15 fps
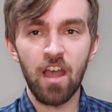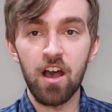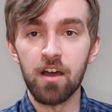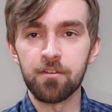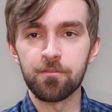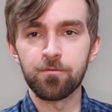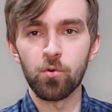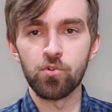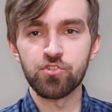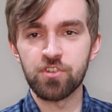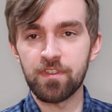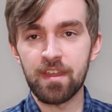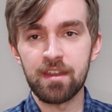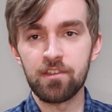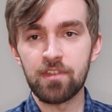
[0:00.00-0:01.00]
Unfortunate,
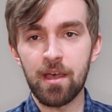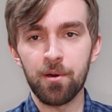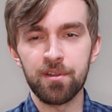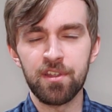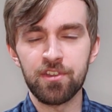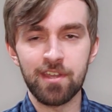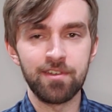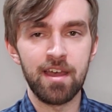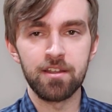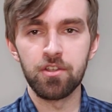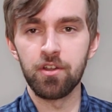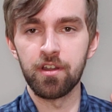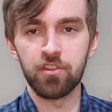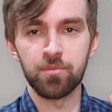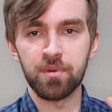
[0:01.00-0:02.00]
that is how it is. I've had
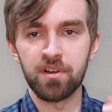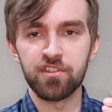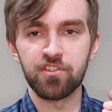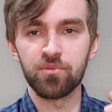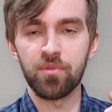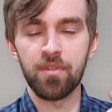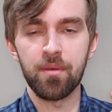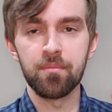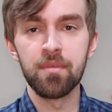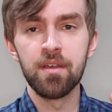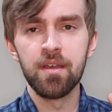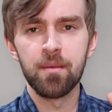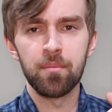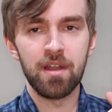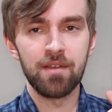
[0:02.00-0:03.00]
good experience with them,
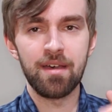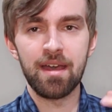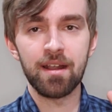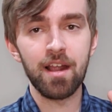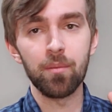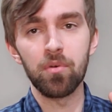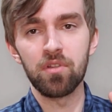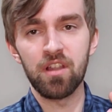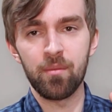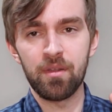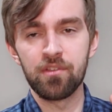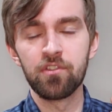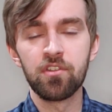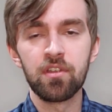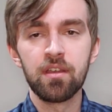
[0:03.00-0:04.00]
but I've had a couple of
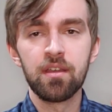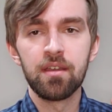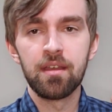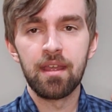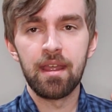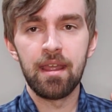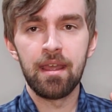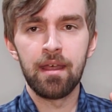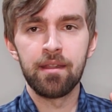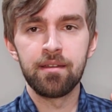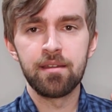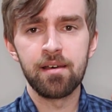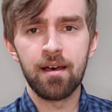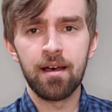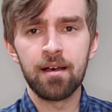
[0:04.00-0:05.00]
lemons.
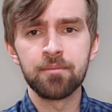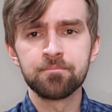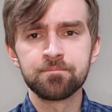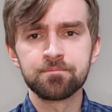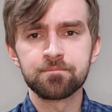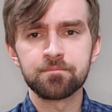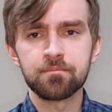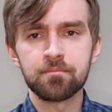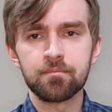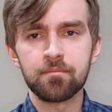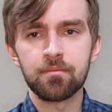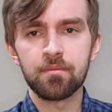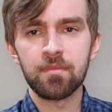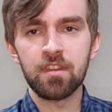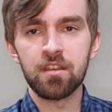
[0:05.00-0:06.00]
And
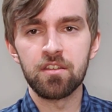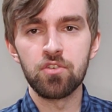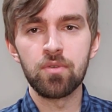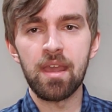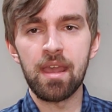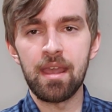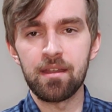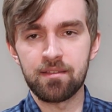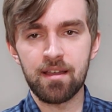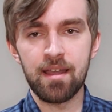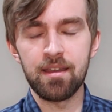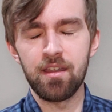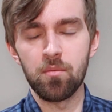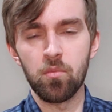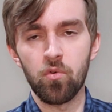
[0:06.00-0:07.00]
you can
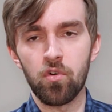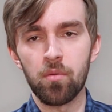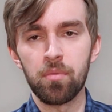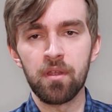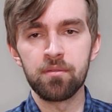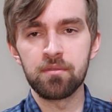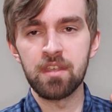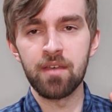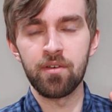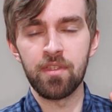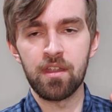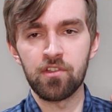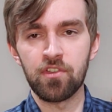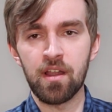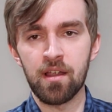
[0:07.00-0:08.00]
tighten it more, but given
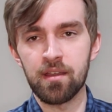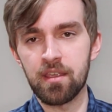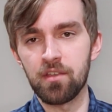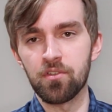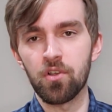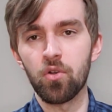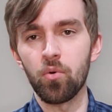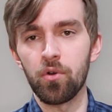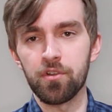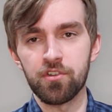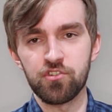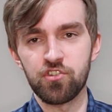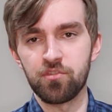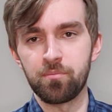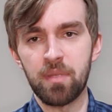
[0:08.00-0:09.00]
that it's not helicoiled,
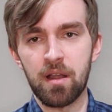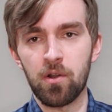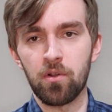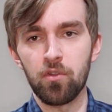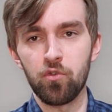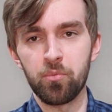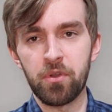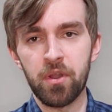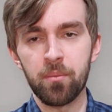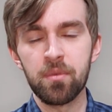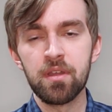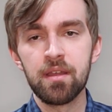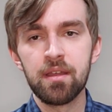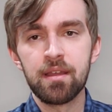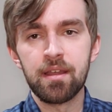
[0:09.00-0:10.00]
it's just bare aluminum,
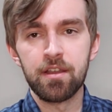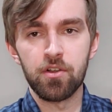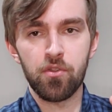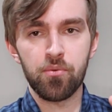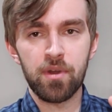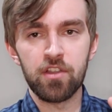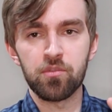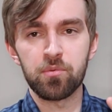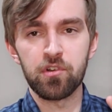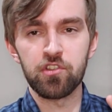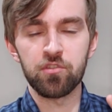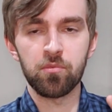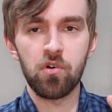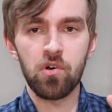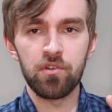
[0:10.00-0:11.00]
and your thread's pretty
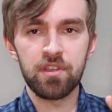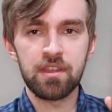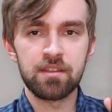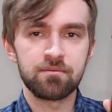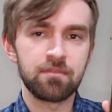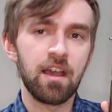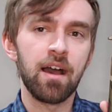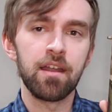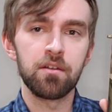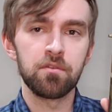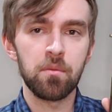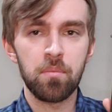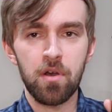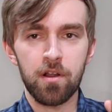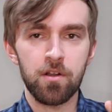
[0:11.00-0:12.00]
small, you get kind of
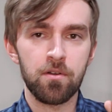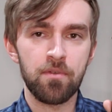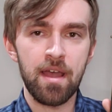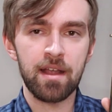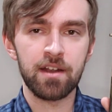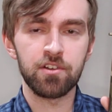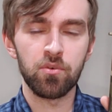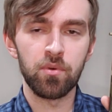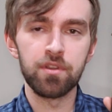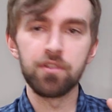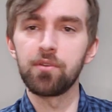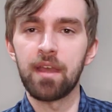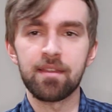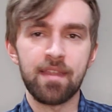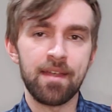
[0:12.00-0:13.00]
a pucker factor when you
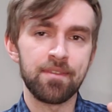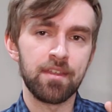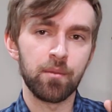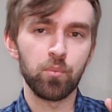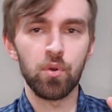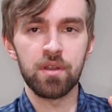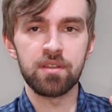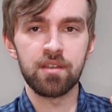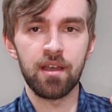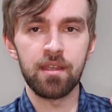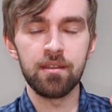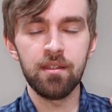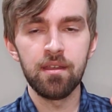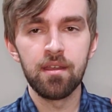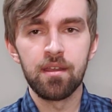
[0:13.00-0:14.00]
get that thing pretty
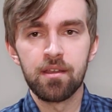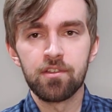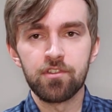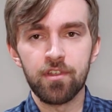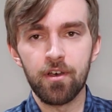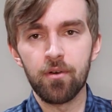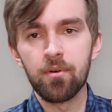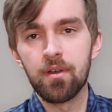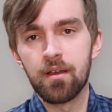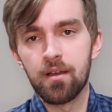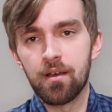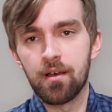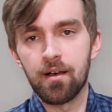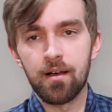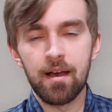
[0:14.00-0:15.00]
tight. So
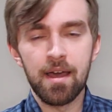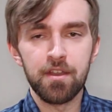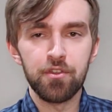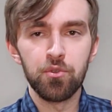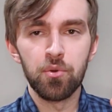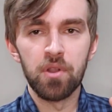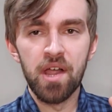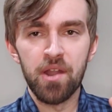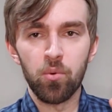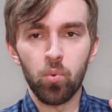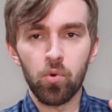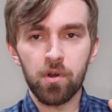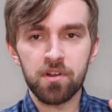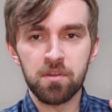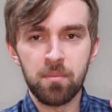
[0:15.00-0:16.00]
I had to do a lot of
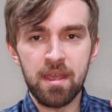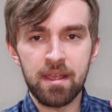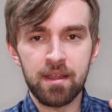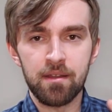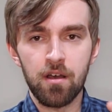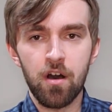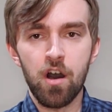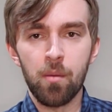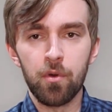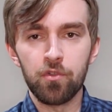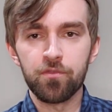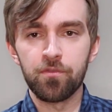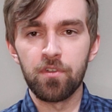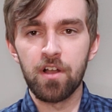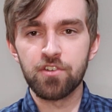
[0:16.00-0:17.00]
work to make it
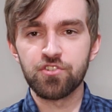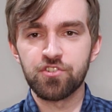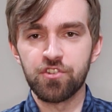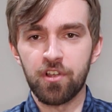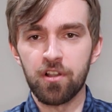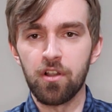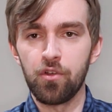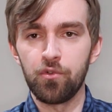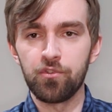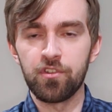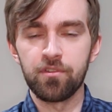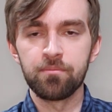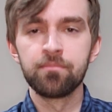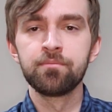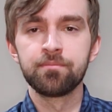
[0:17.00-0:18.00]
almost flush to close
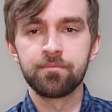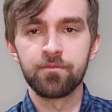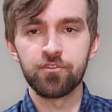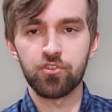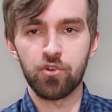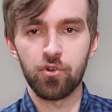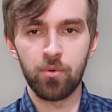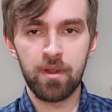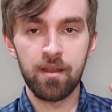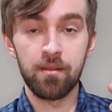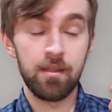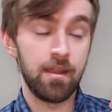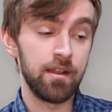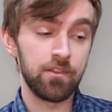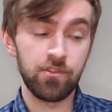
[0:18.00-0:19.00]
and screw in.
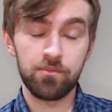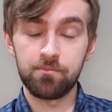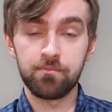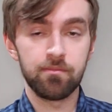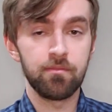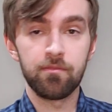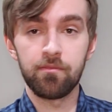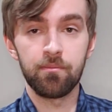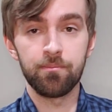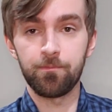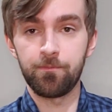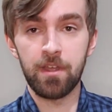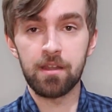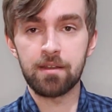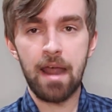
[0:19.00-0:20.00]
And it's
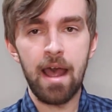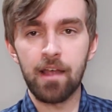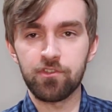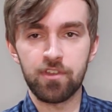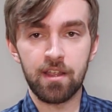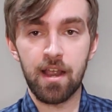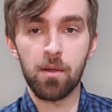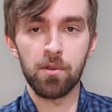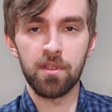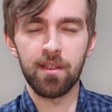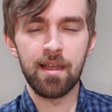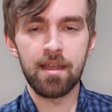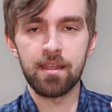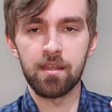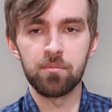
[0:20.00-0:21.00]
fantastic. I really
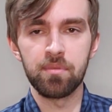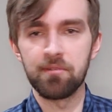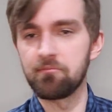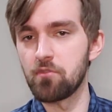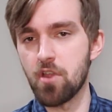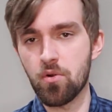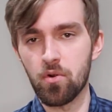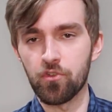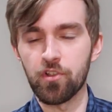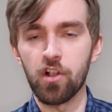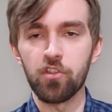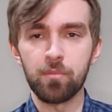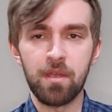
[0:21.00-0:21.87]
like it, but your results